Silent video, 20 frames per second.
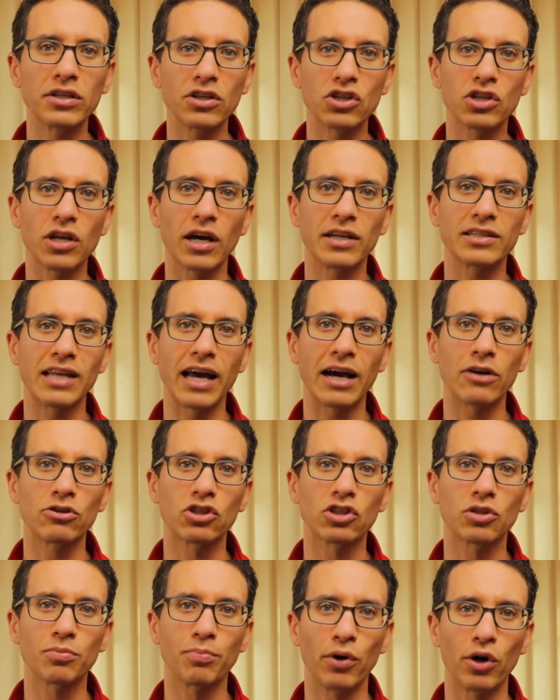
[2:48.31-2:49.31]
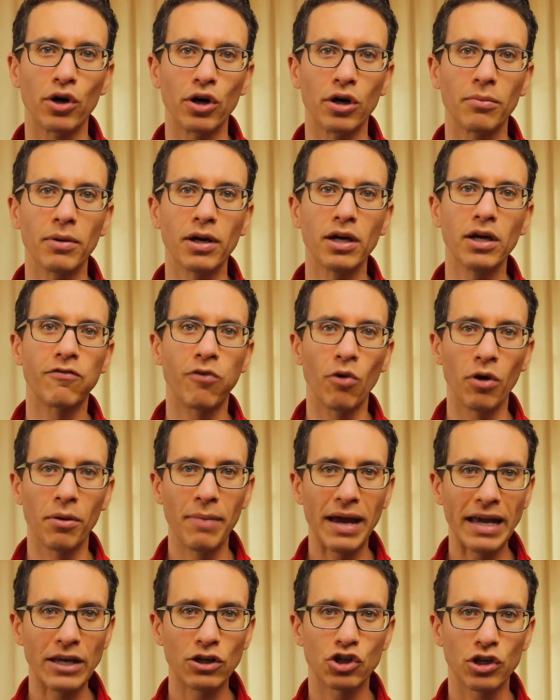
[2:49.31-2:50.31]
to shut down sperm
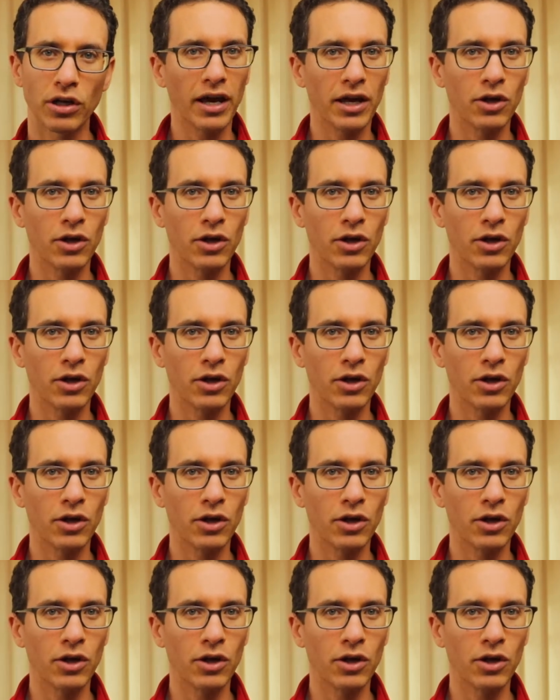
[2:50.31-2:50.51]
formation.